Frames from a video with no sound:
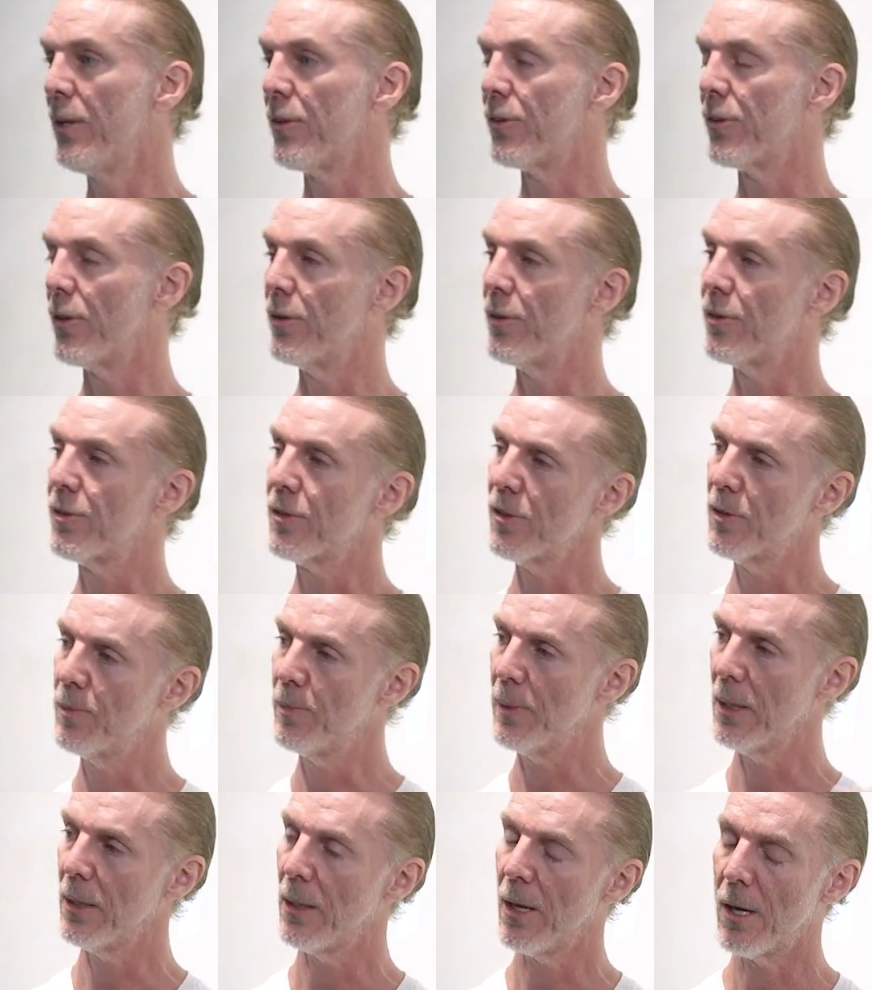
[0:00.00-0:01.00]
So there's
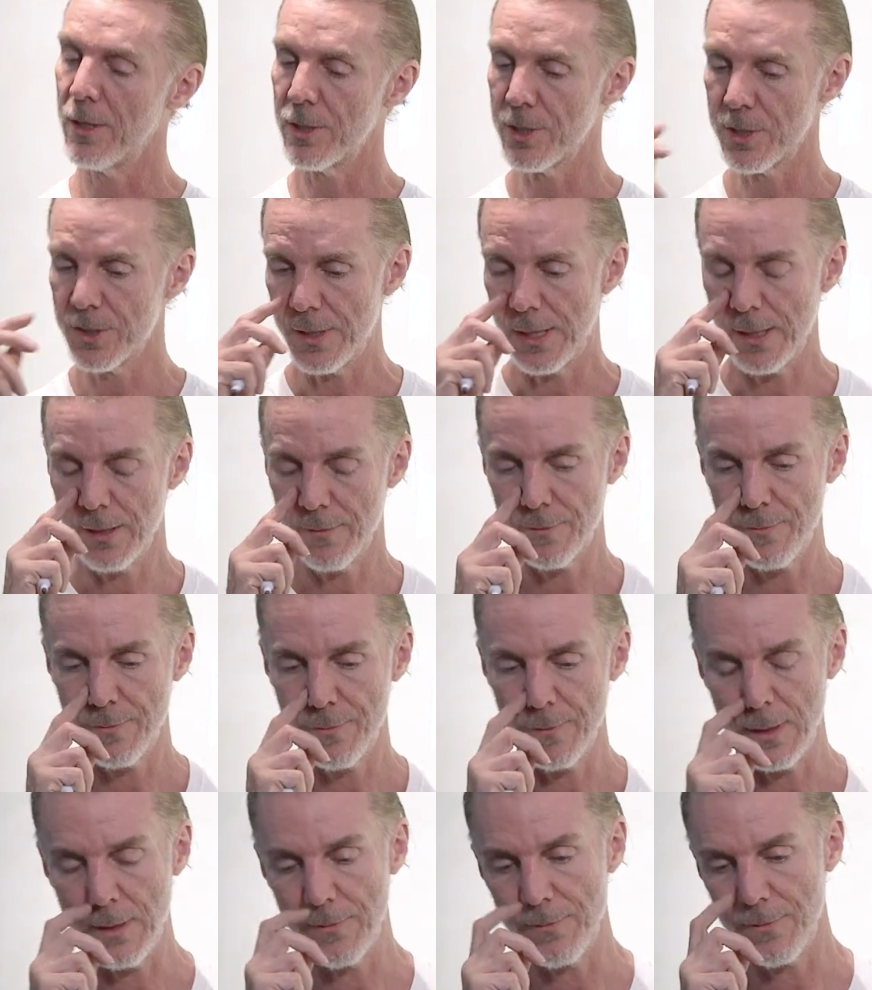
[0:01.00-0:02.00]
just be a large set
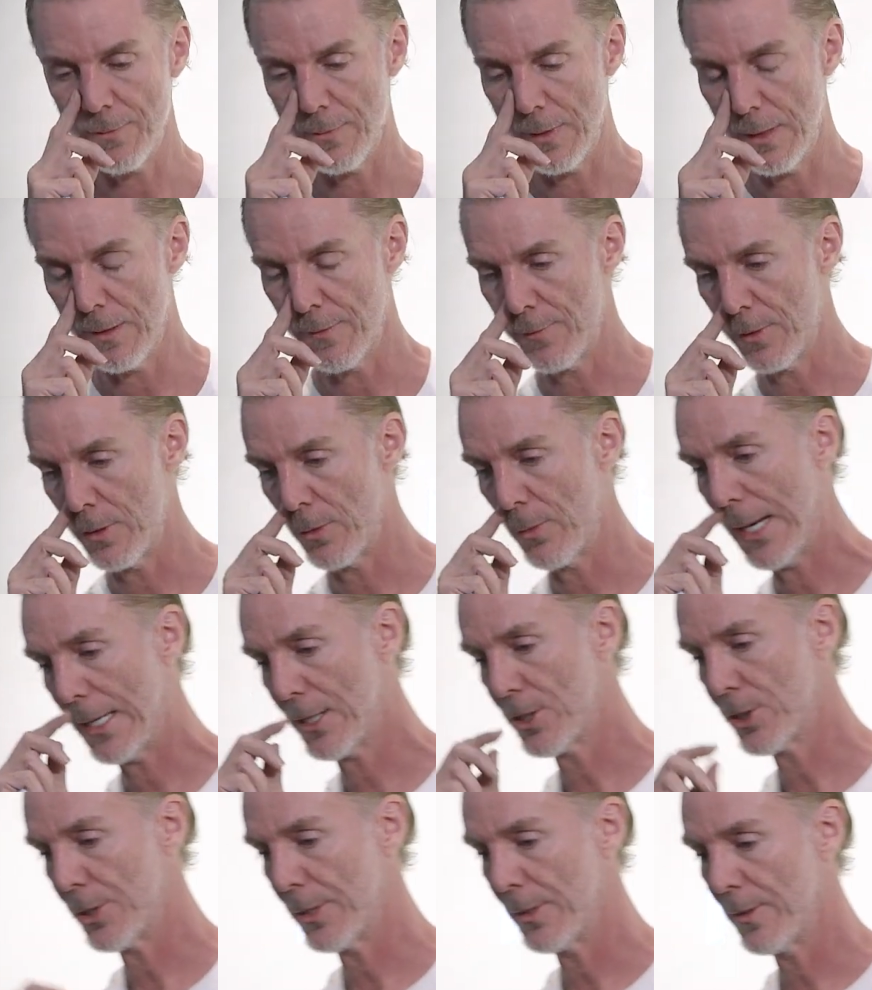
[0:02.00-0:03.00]
of
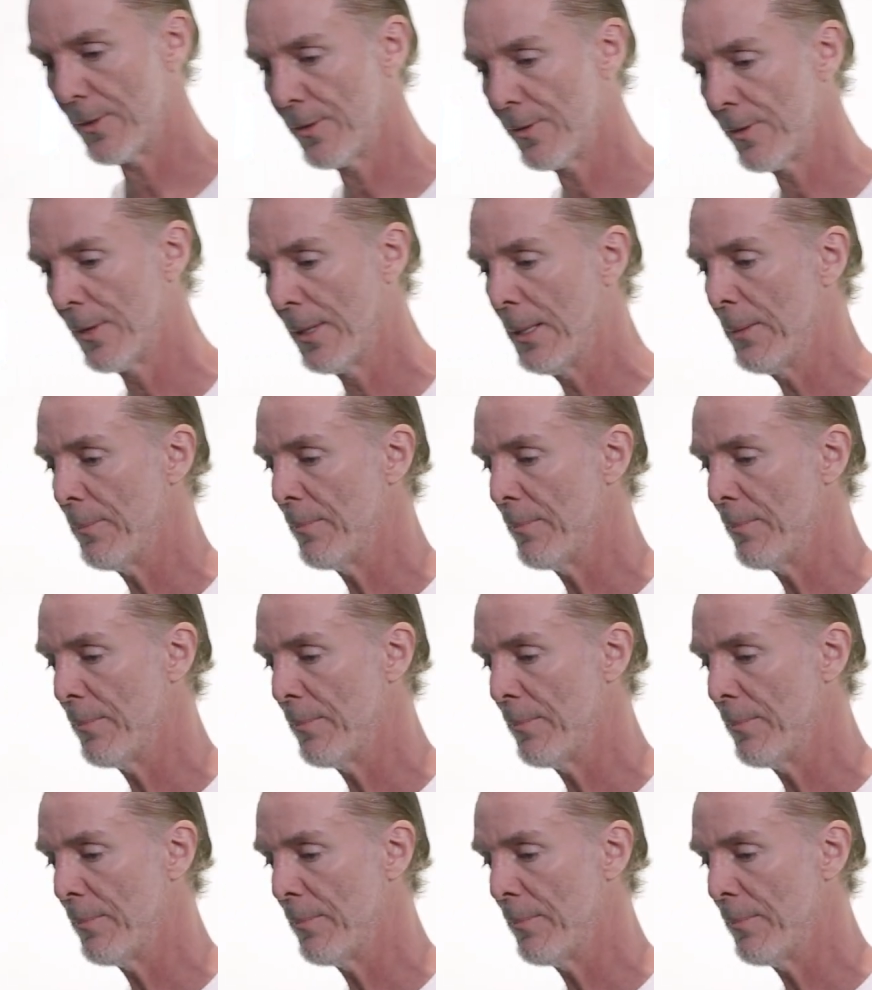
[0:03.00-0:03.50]
directions.